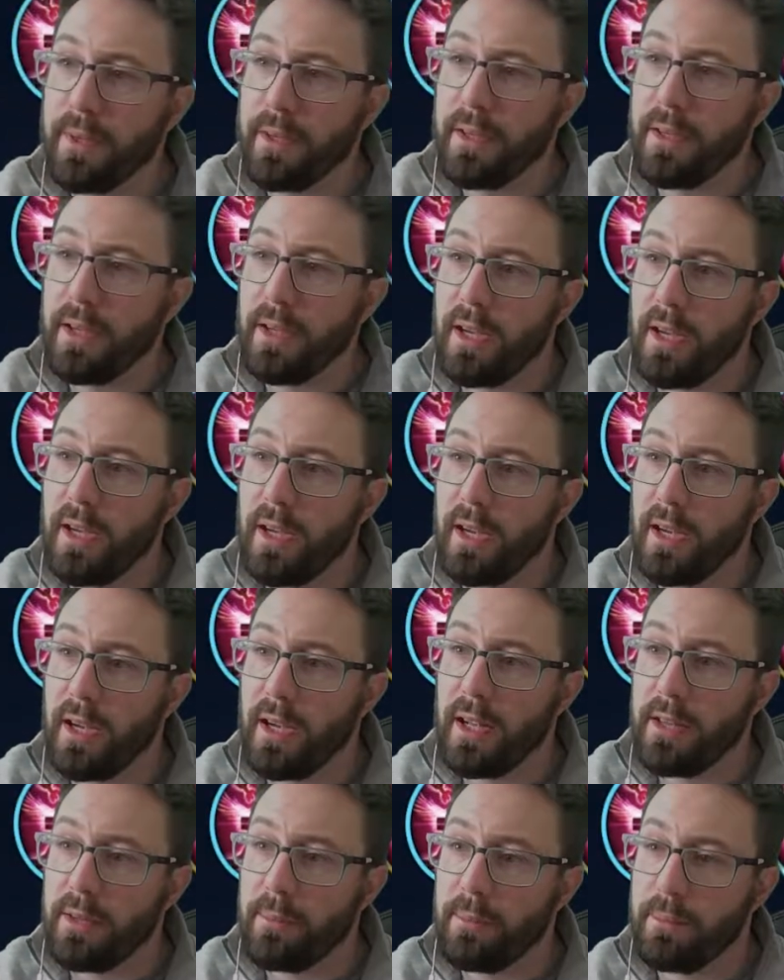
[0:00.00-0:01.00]

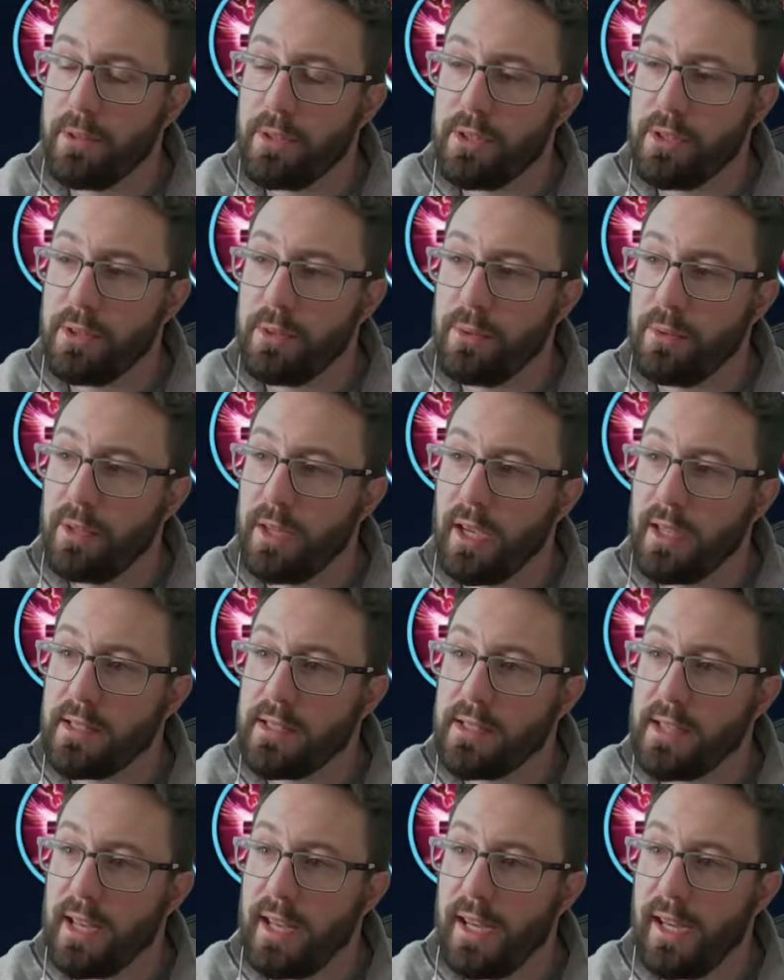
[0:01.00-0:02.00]
And then we do
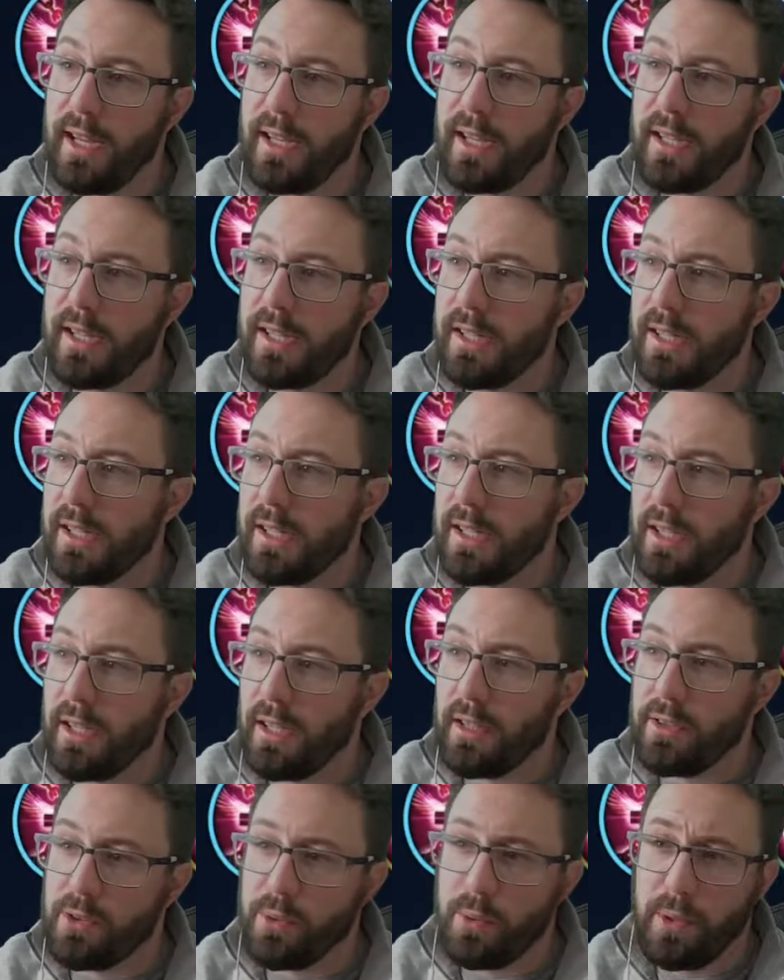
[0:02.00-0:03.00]
get a
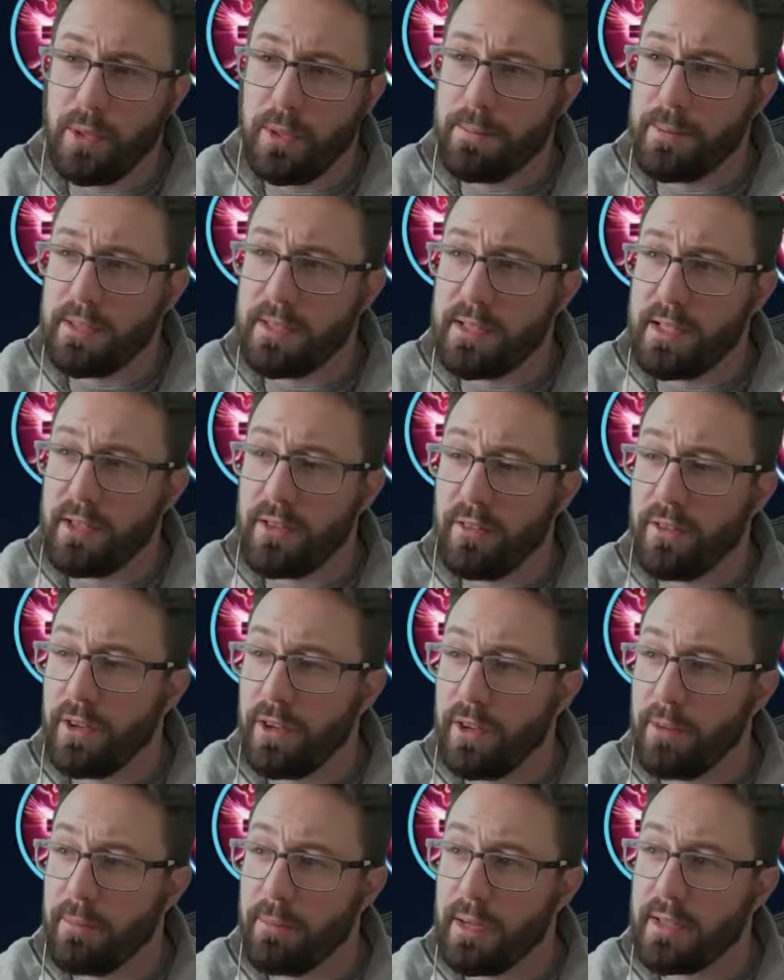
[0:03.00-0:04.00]
20% of
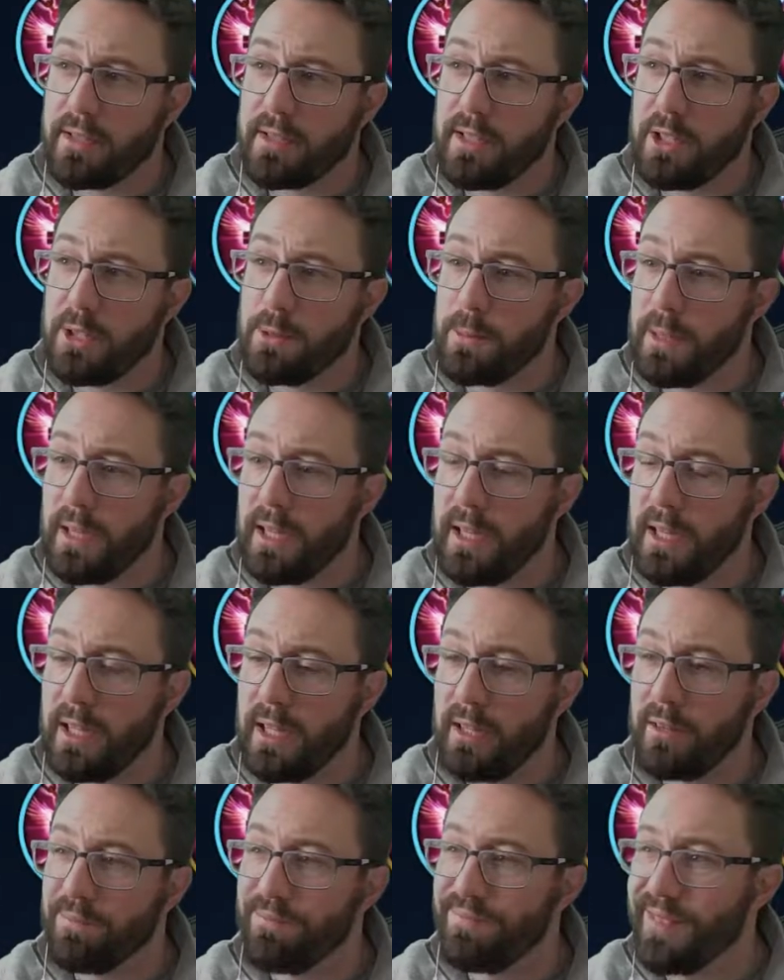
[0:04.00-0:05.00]
her max HP
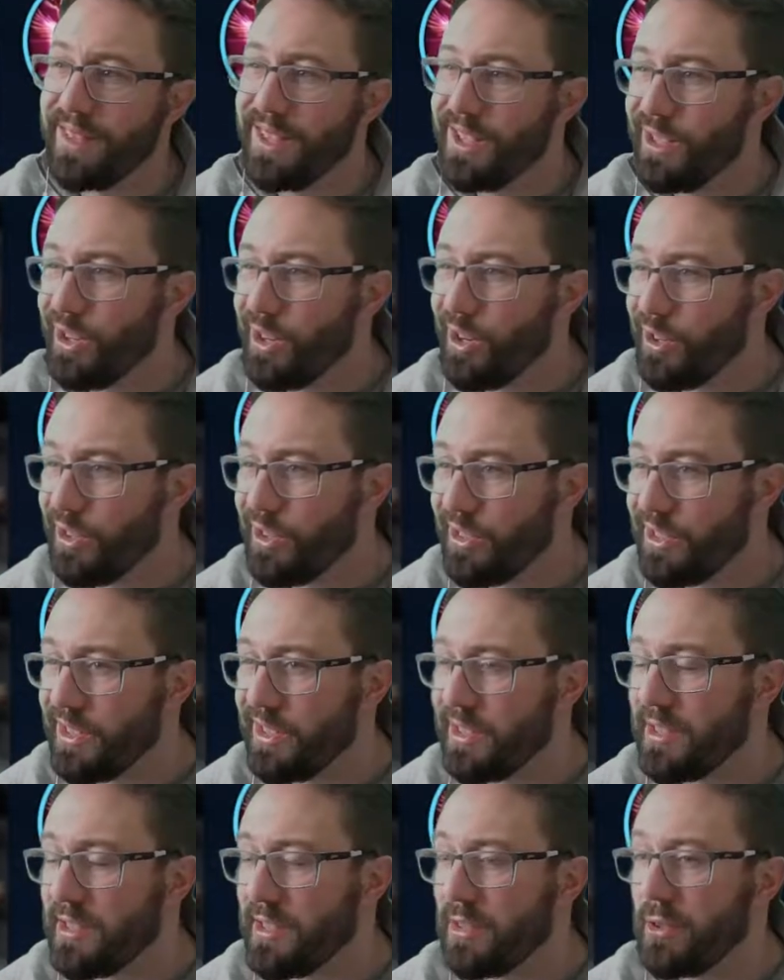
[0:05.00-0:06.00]
heal on a
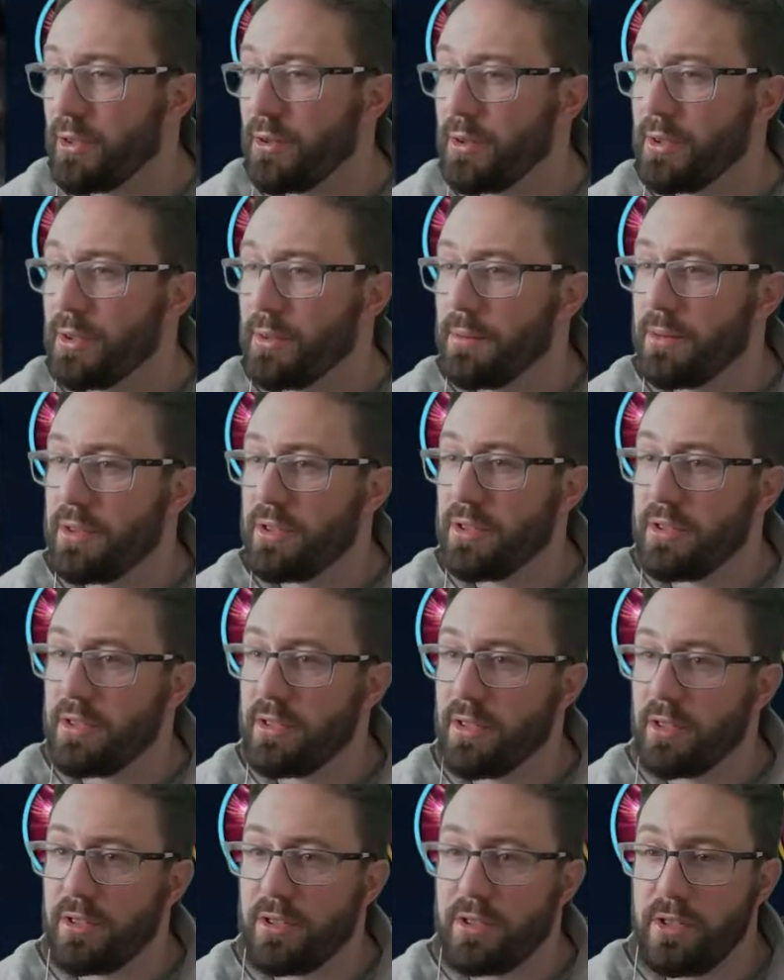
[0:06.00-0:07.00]
6-turn cooldown, which
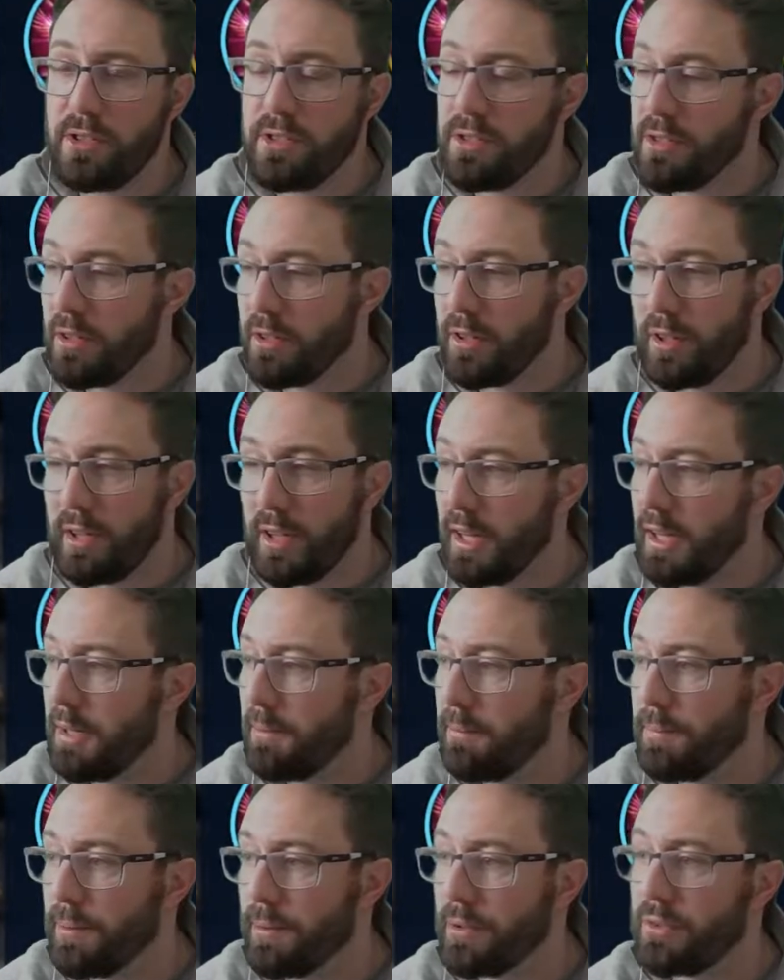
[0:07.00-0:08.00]
sucks. She's not going to get any
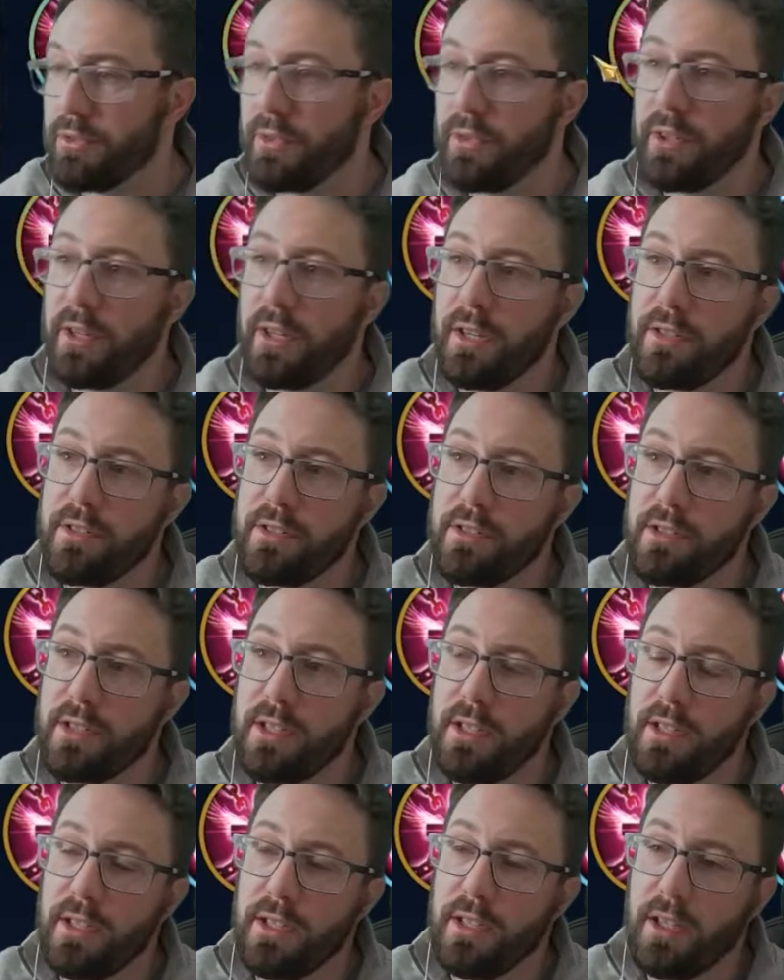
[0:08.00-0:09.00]
books for ages,
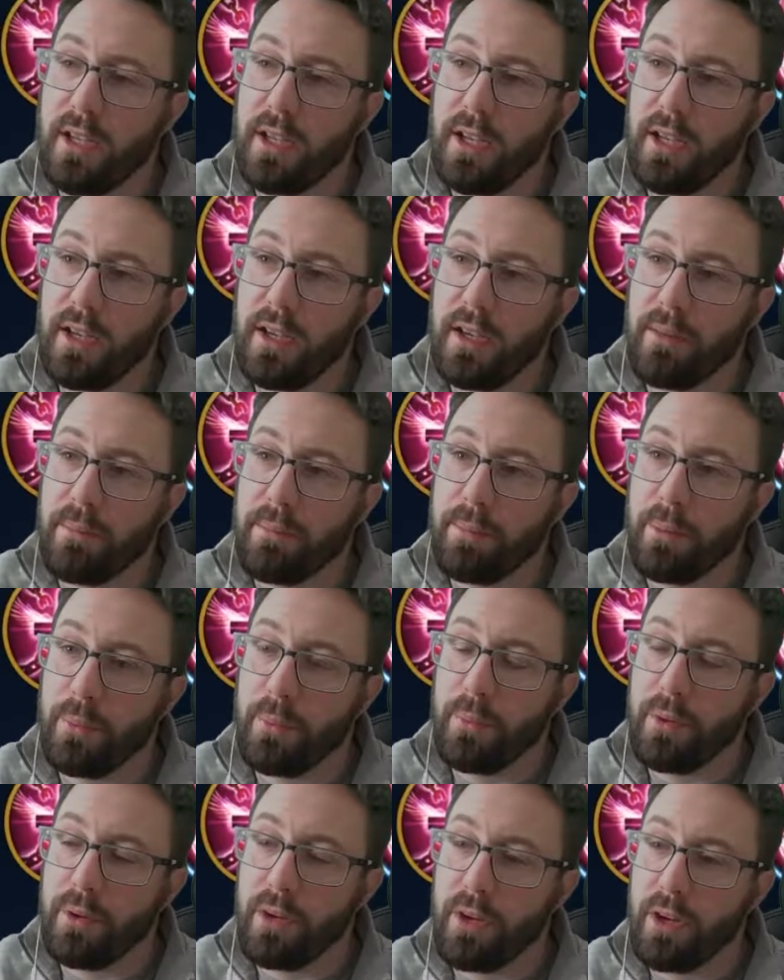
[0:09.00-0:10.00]
but
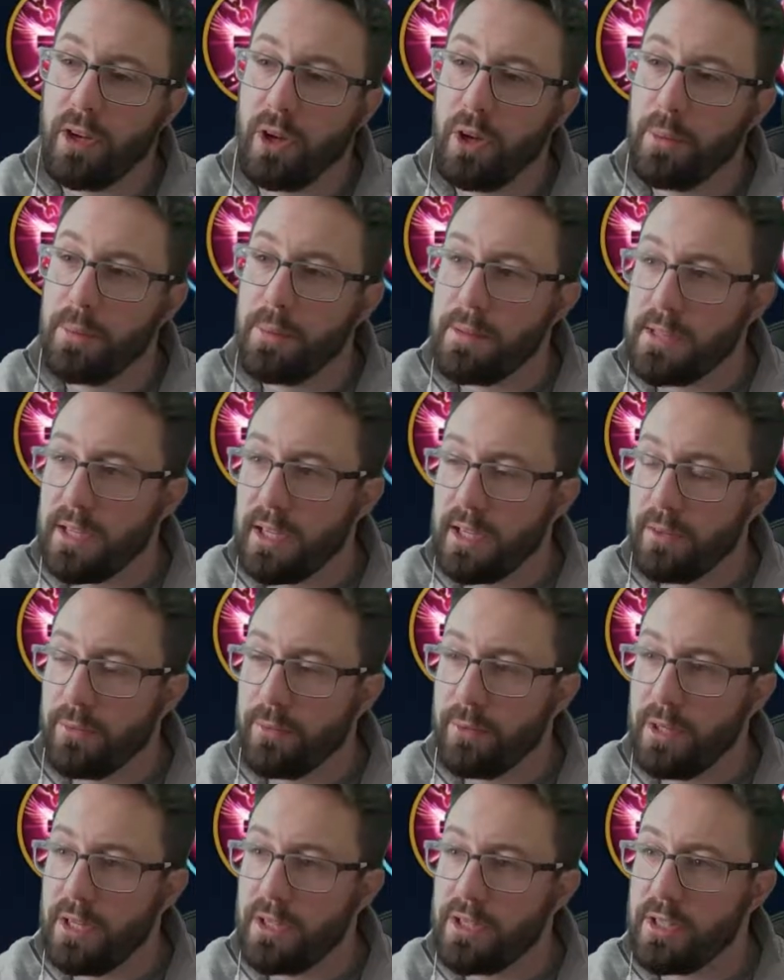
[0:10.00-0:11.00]
we're hoping to get a
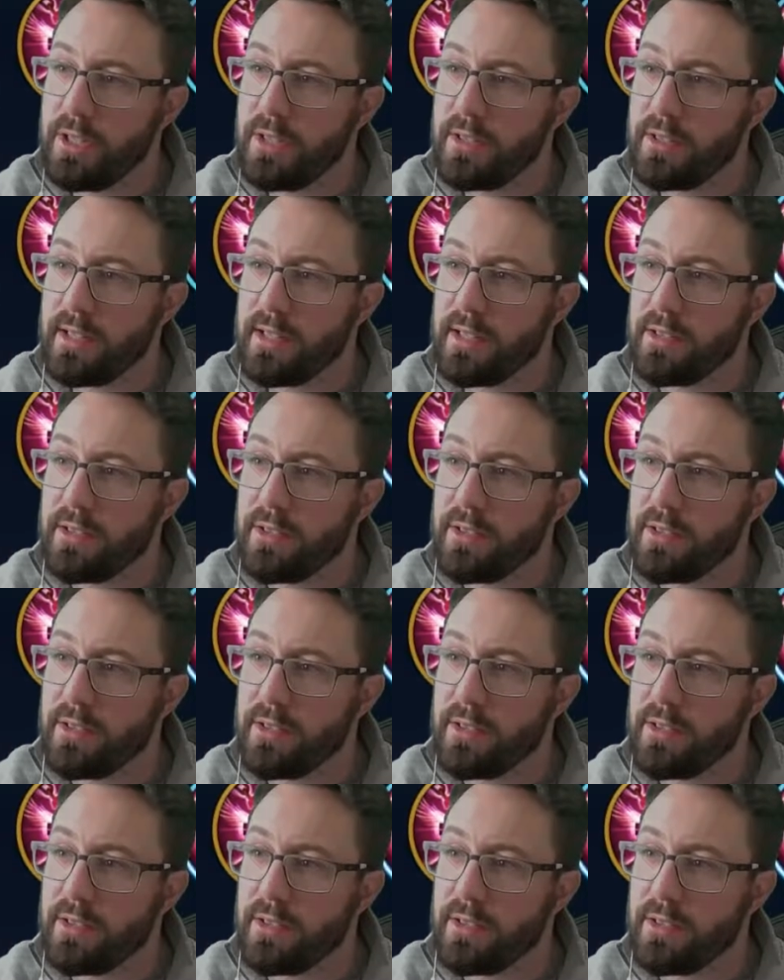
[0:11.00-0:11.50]
regen set on